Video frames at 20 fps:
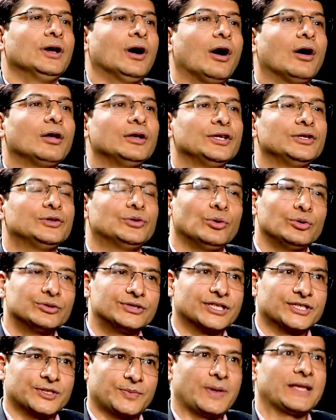Only those
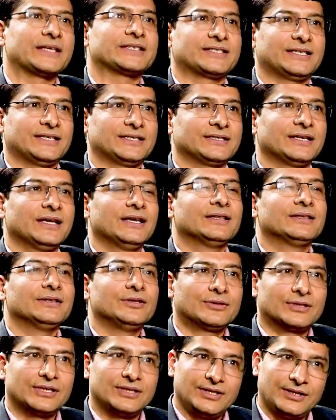expenses
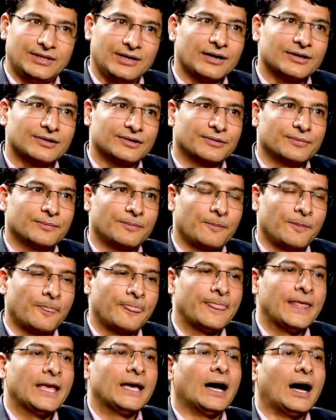you can deduct.
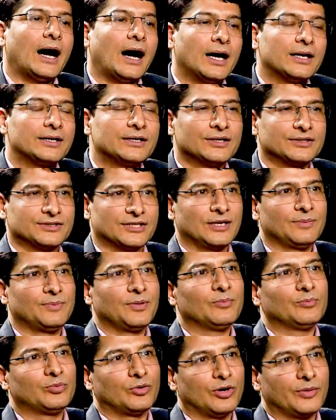Under
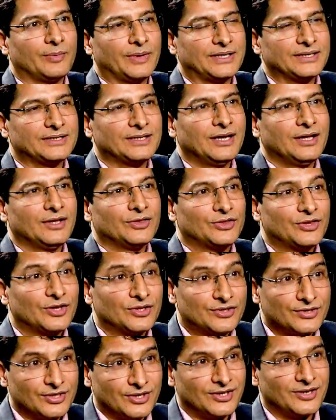self-employment, the
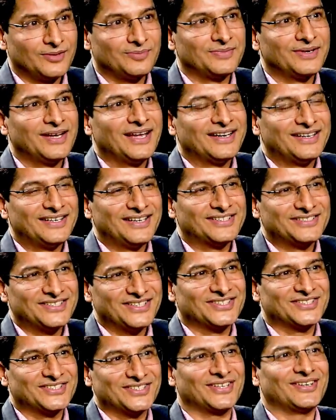term
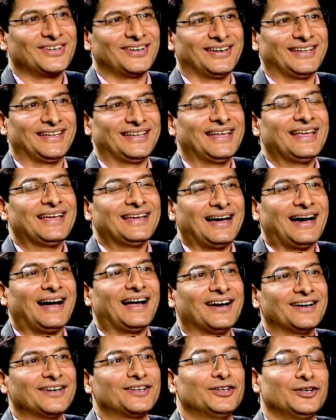necessarily
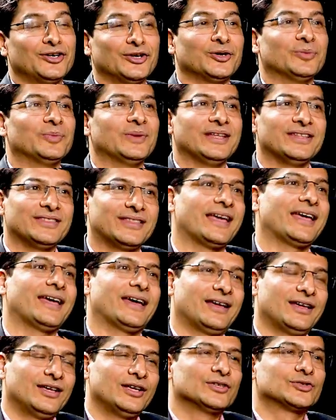aren't normally
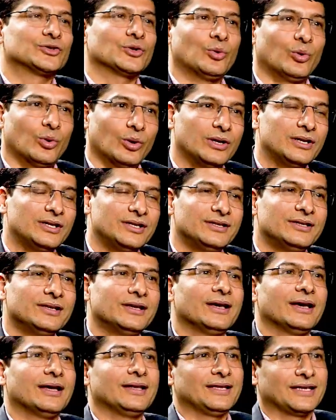there. So wholly
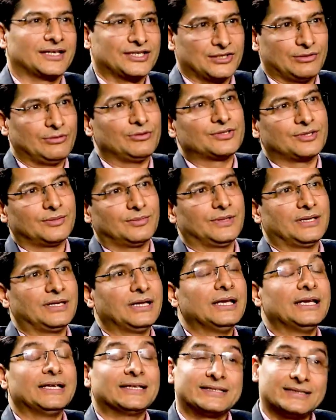and exclusively.
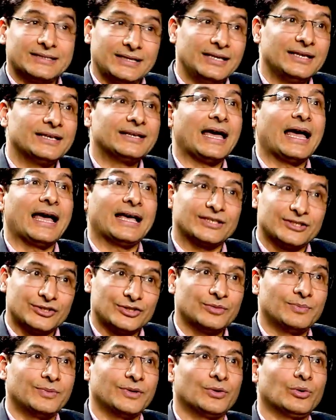Still, it has
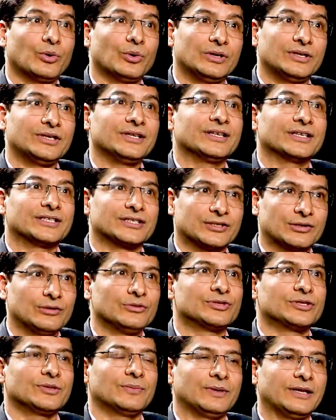to be wholly and
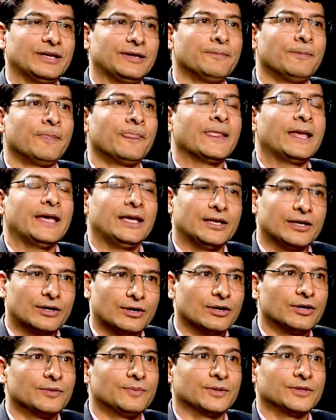exclusively
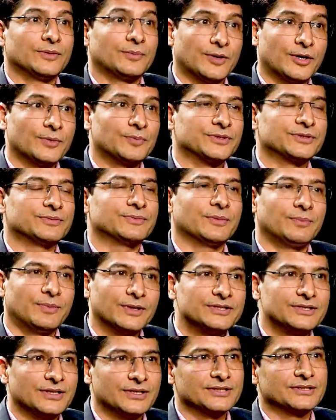incurred for the purpose of the
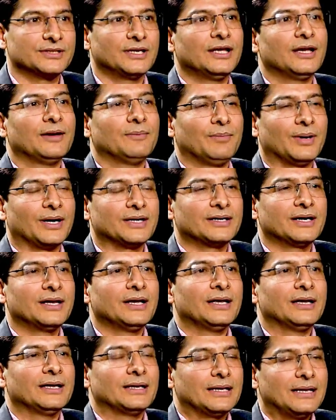business, but
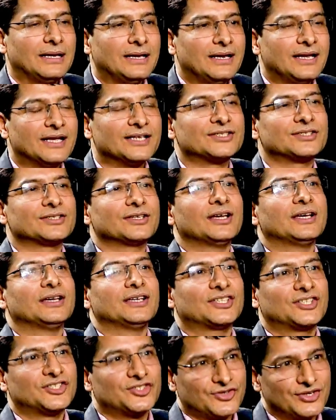less
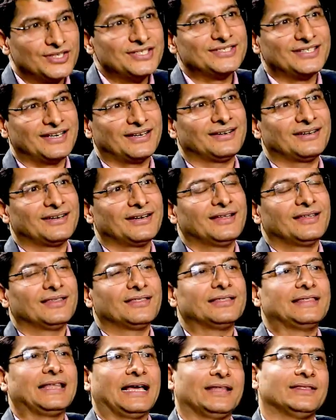stringent
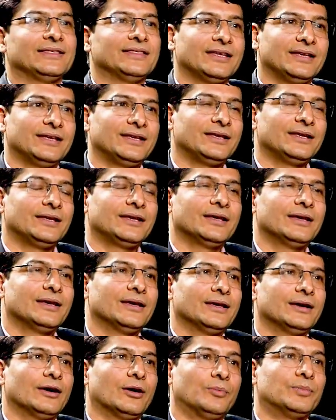than
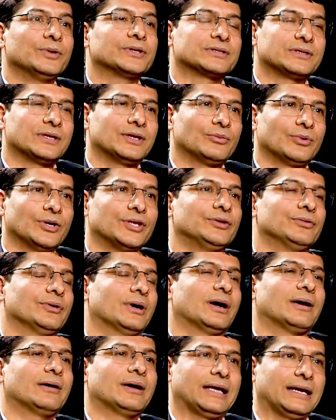obviously when you
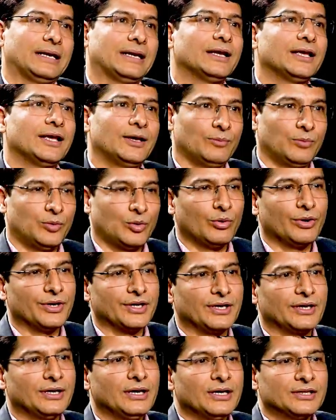are an
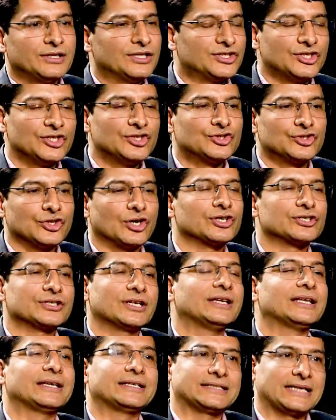employee. This is just
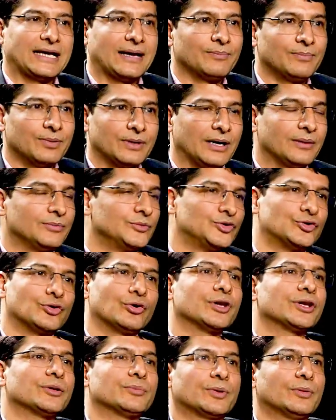an example I'm
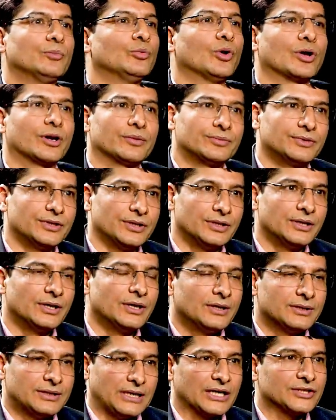drawing from one of the
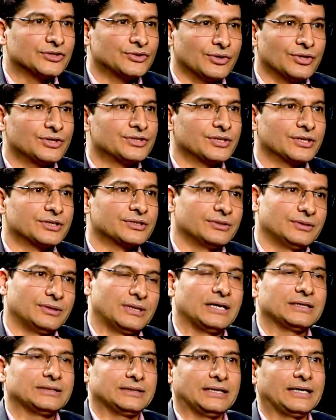tax jurisdictions
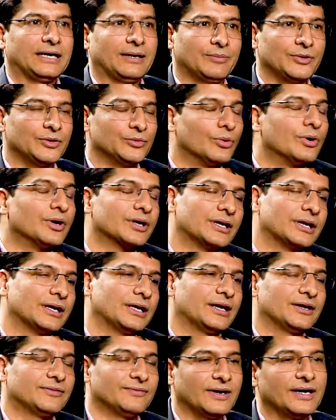that I have been working
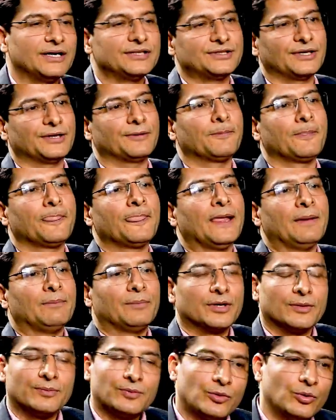and advising.
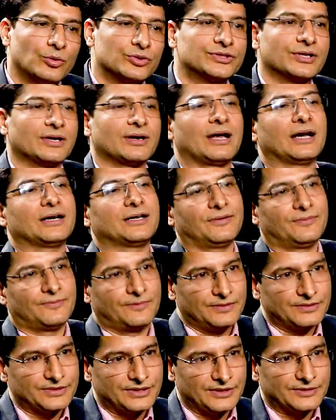But of course, there are
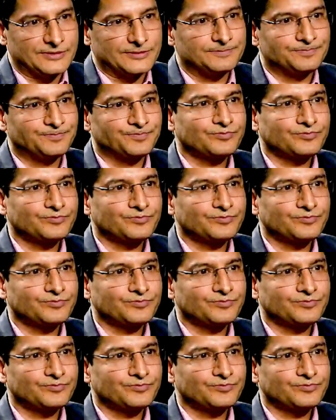differences.